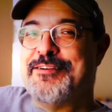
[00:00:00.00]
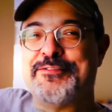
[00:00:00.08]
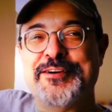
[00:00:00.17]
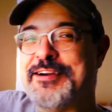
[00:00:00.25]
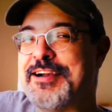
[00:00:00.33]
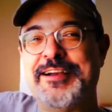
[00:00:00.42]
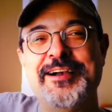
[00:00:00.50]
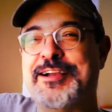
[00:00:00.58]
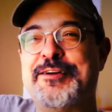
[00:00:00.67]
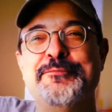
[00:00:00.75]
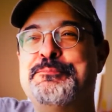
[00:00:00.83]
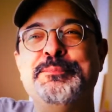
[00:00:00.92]
for a, a
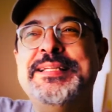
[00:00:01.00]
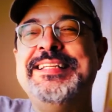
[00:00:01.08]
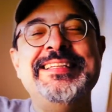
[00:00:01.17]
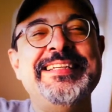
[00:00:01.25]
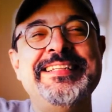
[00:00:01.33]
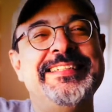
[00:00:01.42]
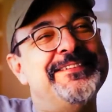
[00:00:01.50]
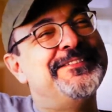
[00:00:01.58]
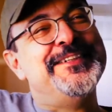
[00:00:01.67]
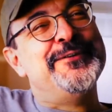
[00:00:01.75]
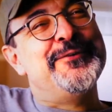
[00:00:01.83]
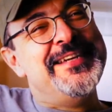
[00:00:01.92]
completely
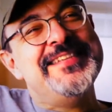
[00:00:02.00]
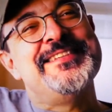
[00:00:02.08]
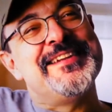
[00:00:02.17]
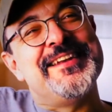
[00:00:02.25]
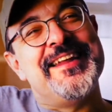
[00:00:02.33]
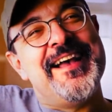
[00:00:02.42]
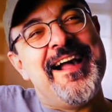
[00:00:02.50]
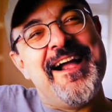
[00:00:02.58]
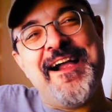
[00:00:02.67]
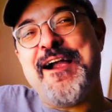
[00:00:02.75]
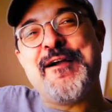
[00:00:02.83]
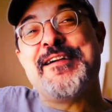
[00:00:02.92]
different reason.
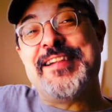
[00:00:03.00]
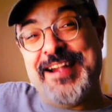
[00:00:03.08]
Huh?